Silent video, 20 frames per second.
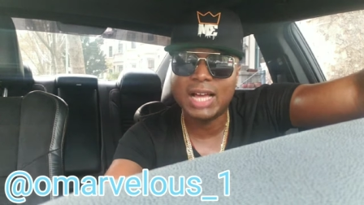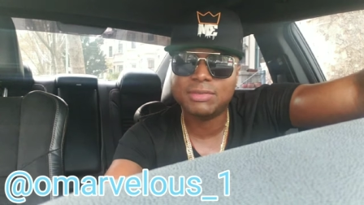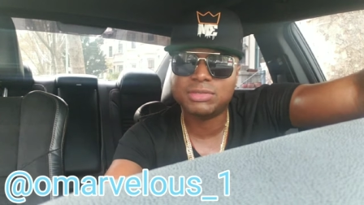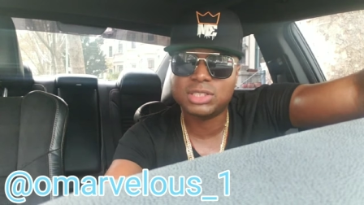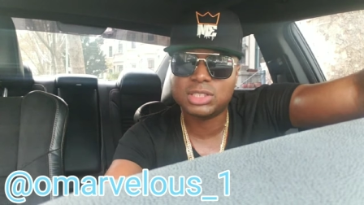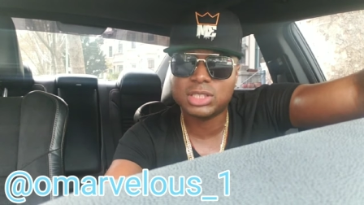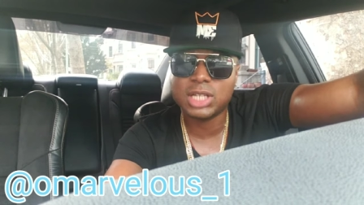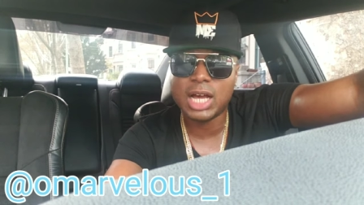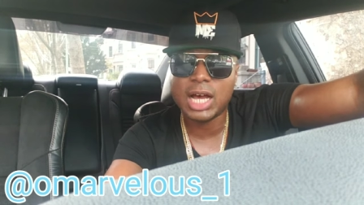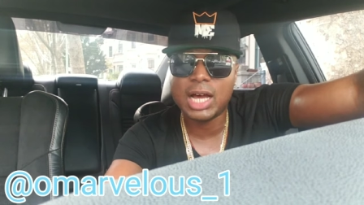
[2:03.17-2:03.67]

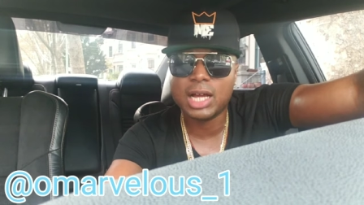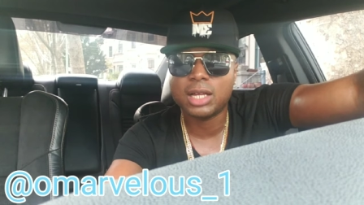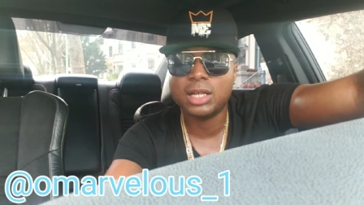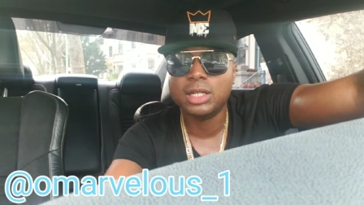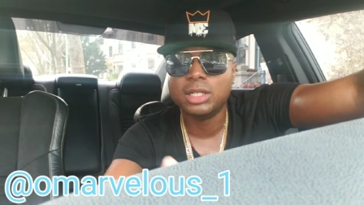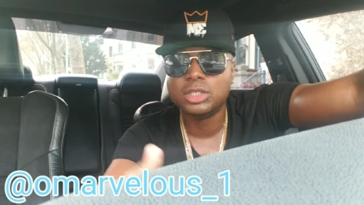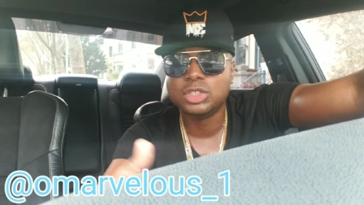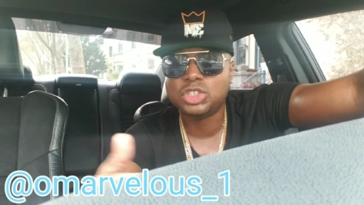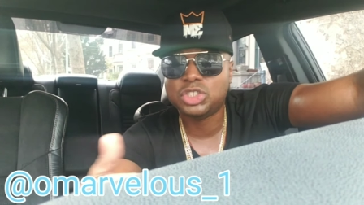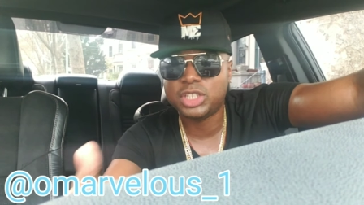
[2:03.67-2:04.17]
livestock,
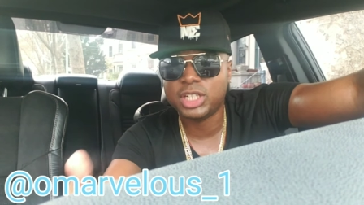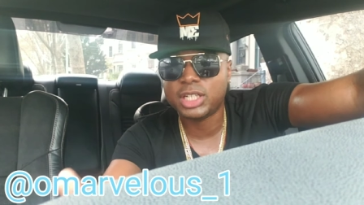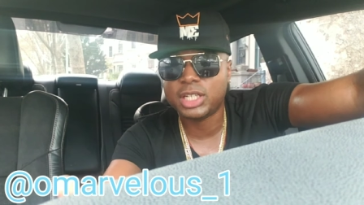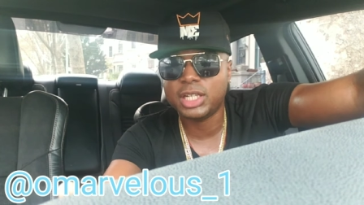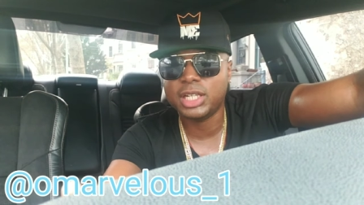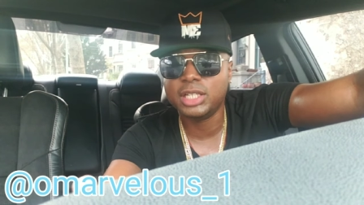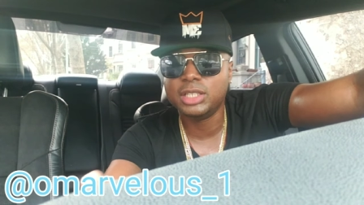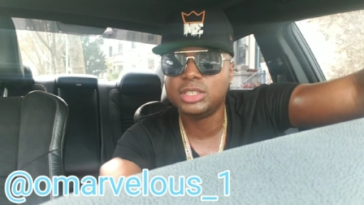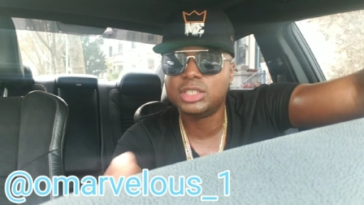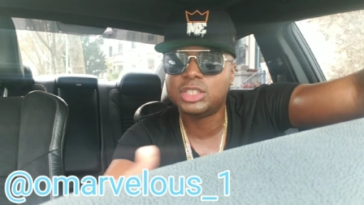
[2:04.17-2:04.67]

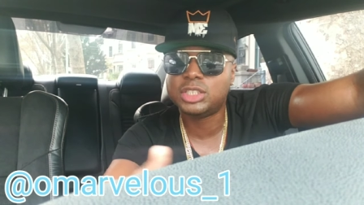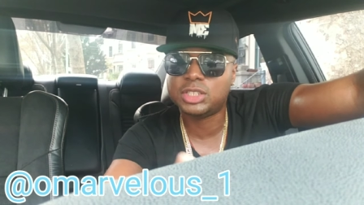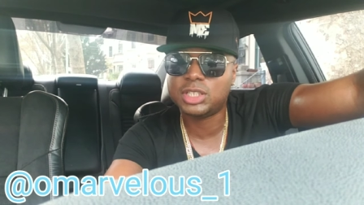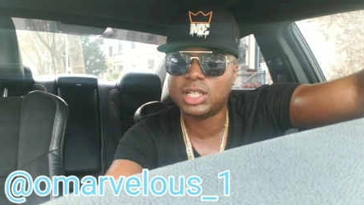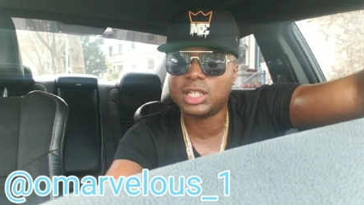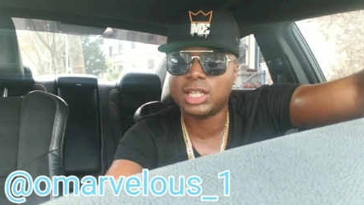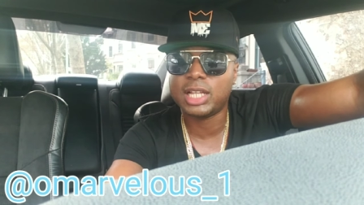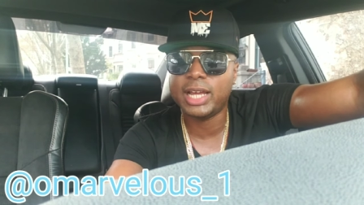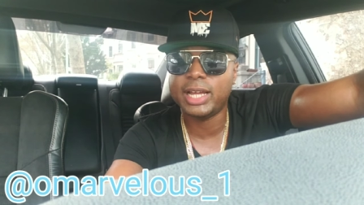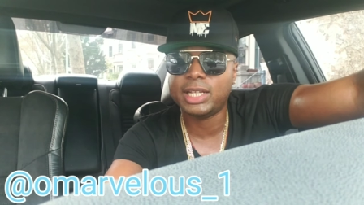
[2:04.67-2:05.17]
chicken,
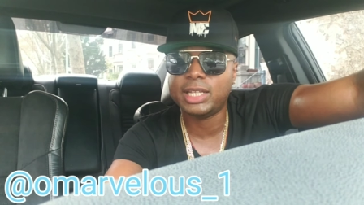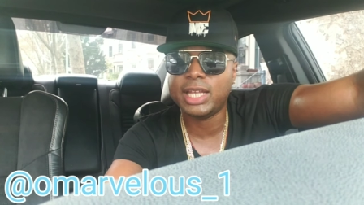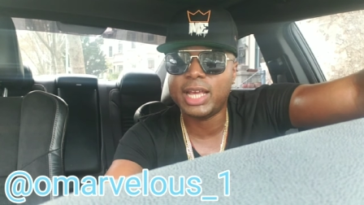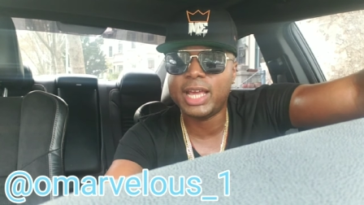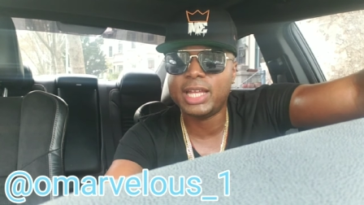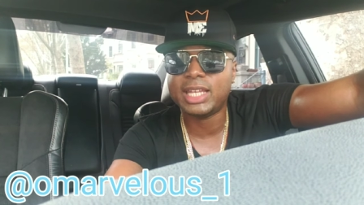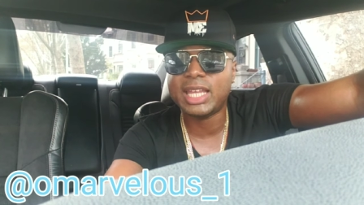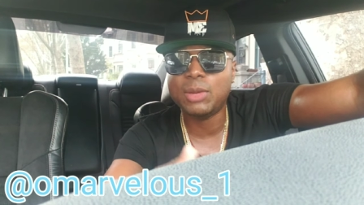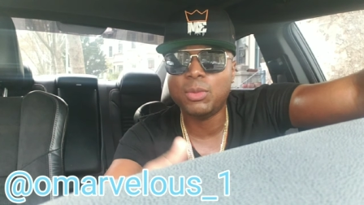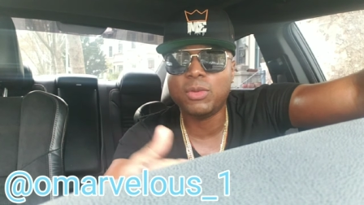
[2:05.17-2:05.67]
shit like
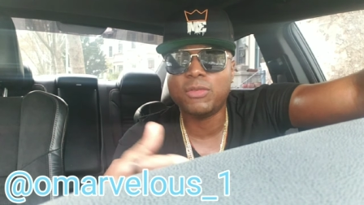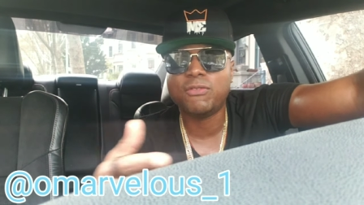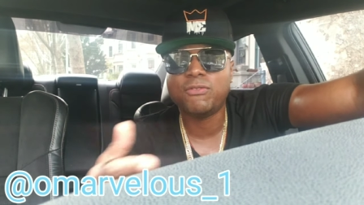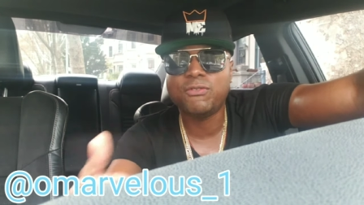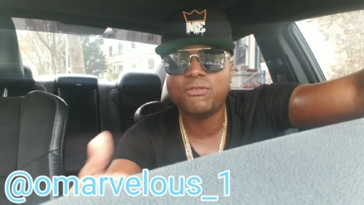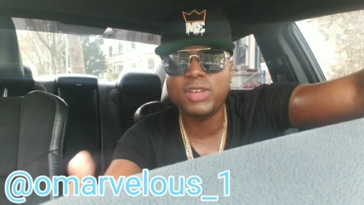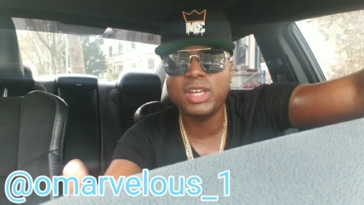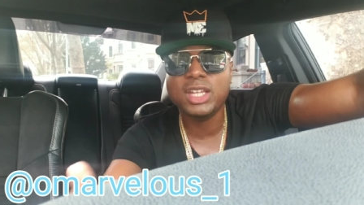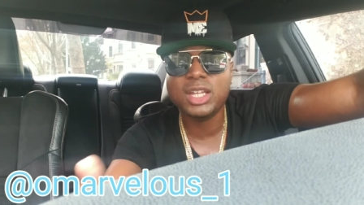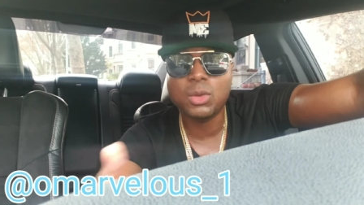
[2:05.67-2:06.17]
that. They would
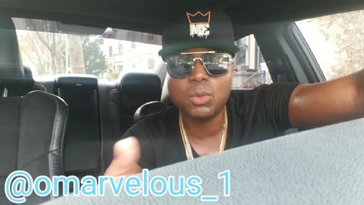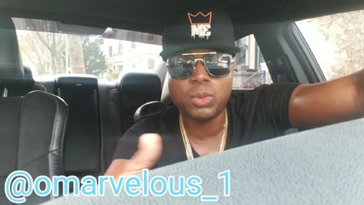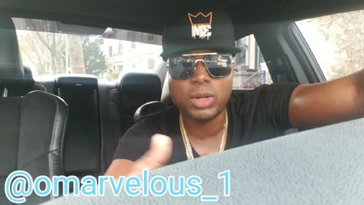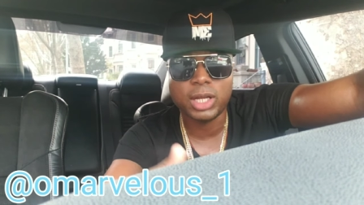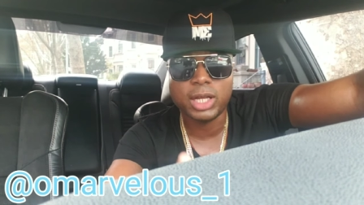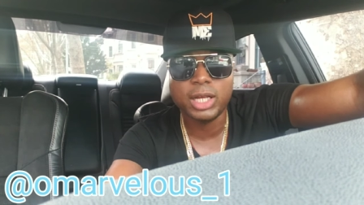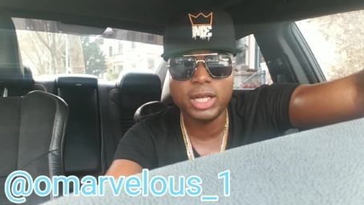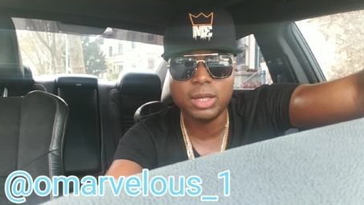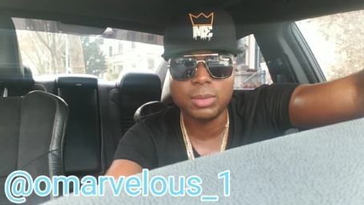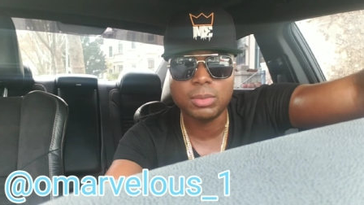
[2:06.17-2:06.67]
feed it
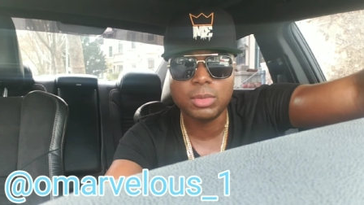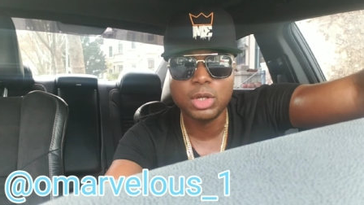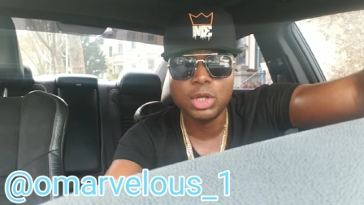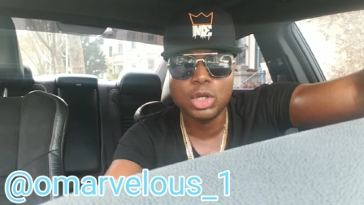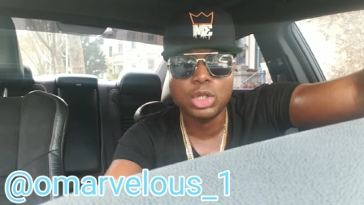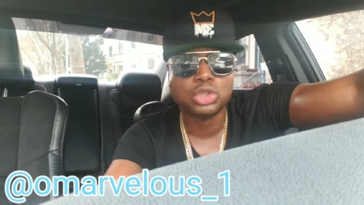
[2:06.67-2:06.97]
with hemp.